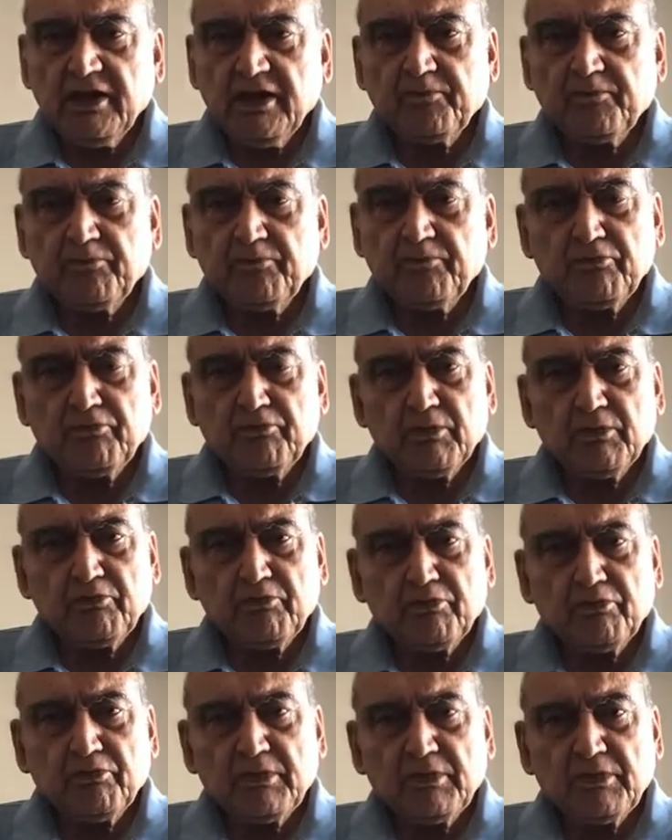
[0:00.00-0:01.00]
It
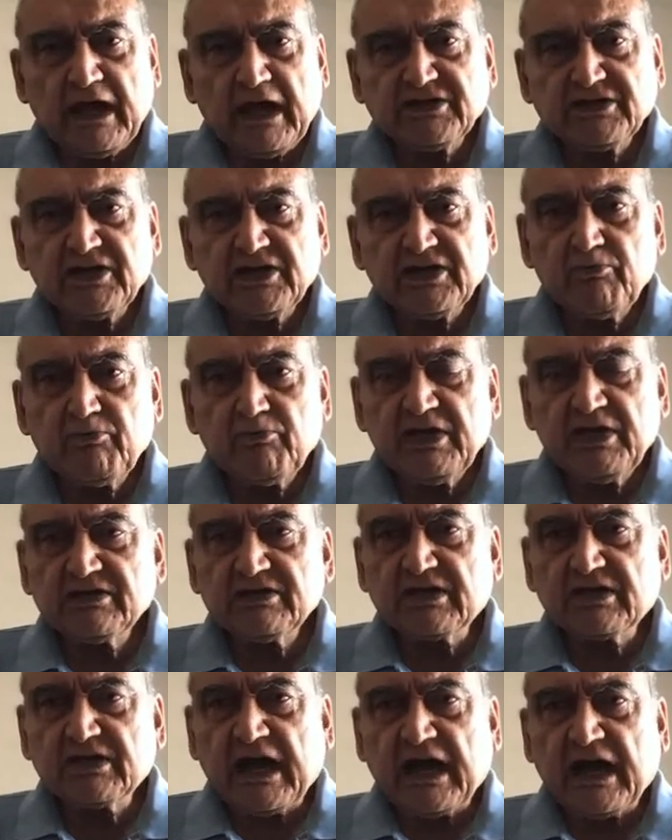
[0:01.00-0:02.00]
largely
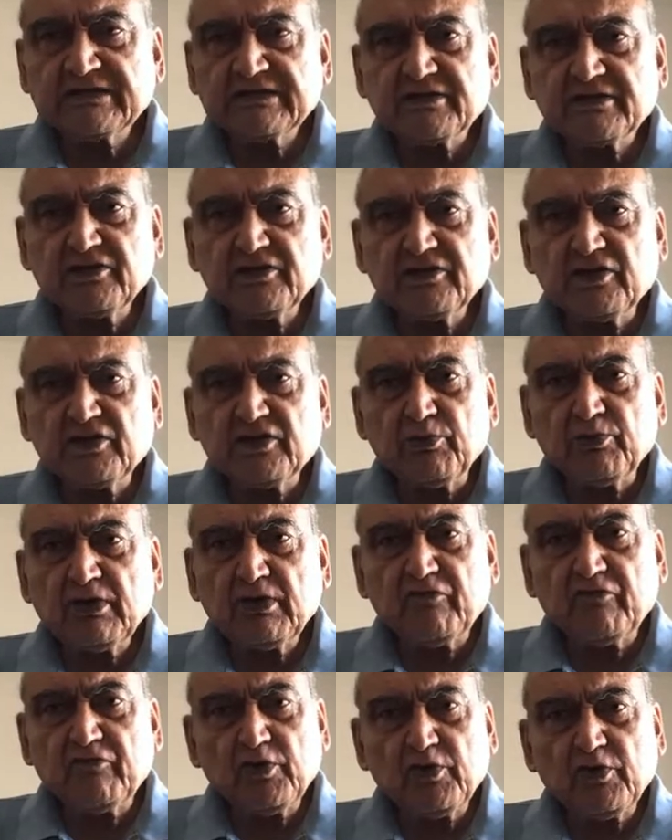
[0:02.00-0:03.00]
means caste and
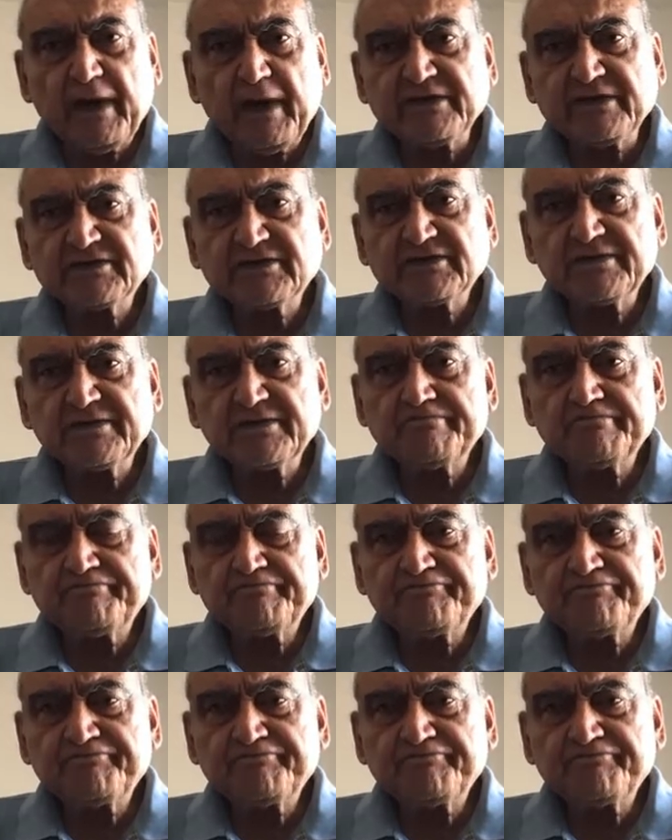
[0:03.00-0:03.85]
communal vote banks.